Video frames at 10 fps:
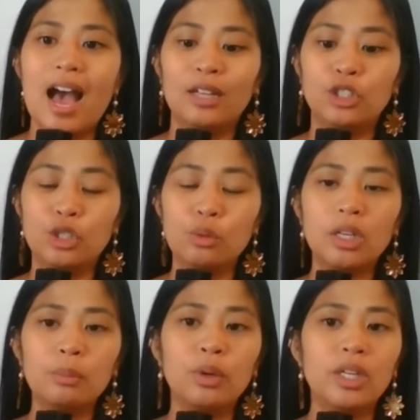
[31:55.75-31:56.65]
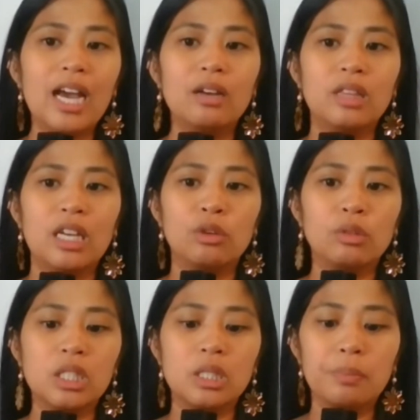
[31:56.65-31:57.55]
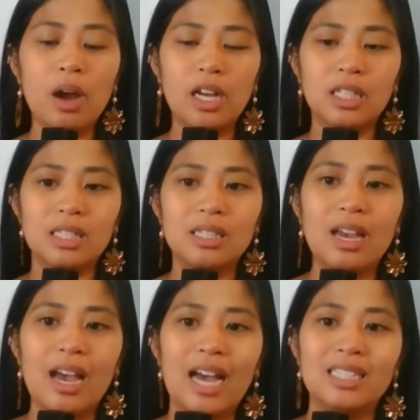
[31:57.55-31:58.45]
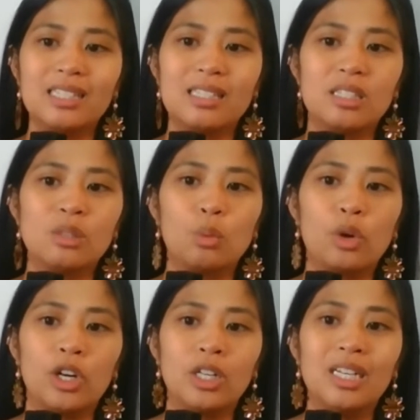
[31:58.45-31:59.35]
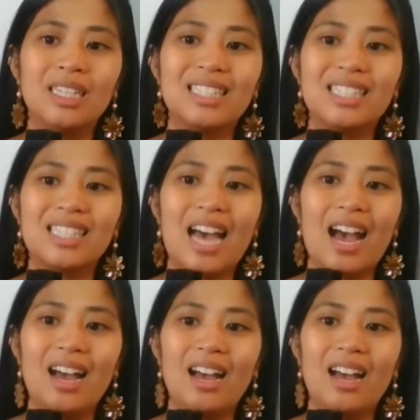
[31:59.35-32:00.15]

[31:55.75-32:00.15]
I do want to point out that your response has this word sa.